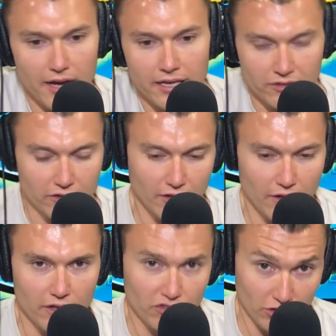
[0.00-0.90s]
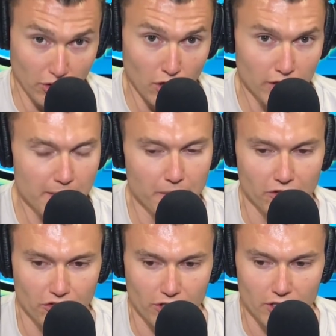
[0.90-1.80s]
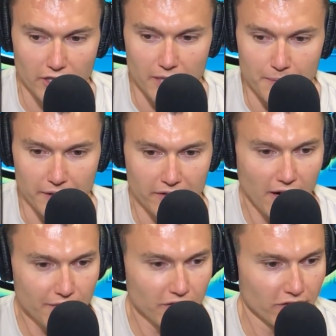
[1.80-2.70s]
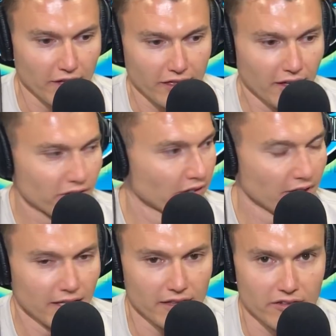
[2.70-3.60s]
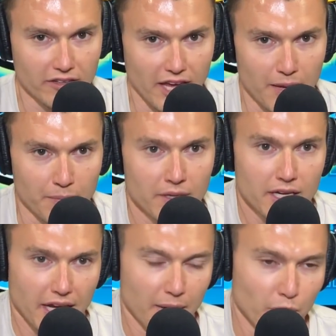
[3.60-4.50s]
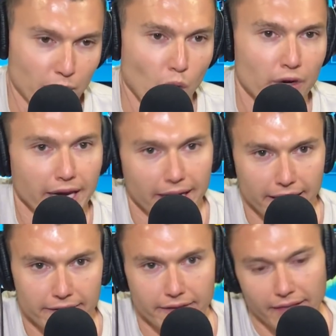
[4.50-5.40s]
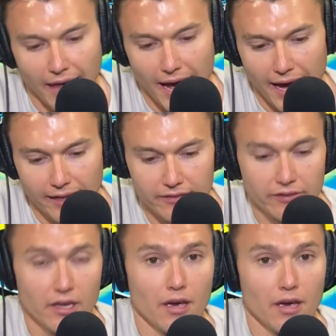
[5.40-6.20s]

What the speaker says: it's slowly but surely, but obviously things are not the same, and we won't get into that.